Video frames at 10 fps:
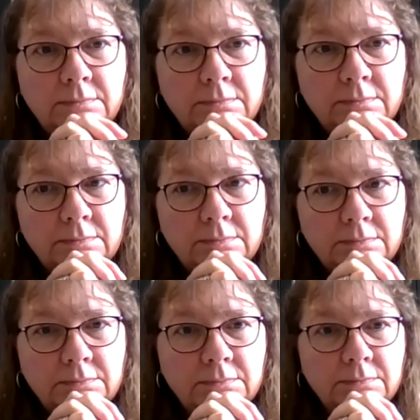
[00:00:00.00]

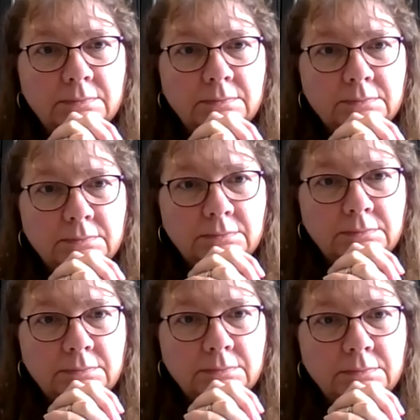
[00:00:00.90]

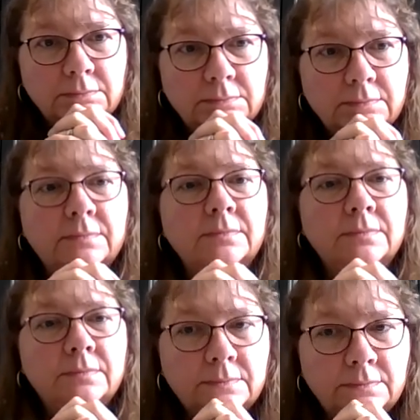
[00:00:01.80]

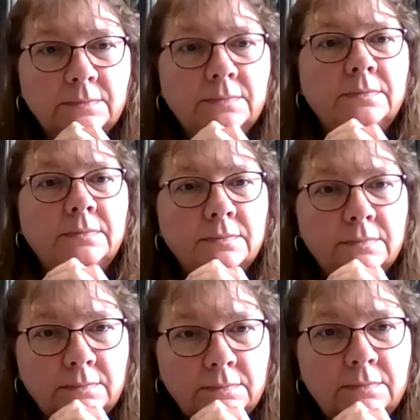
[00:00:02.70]

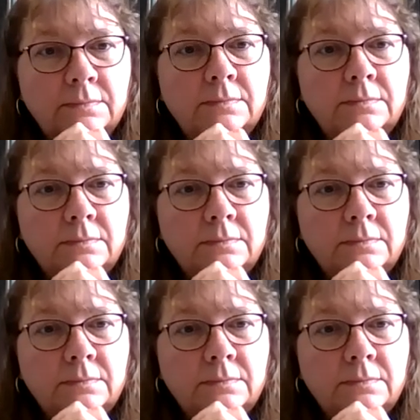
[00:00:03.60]
[no speech]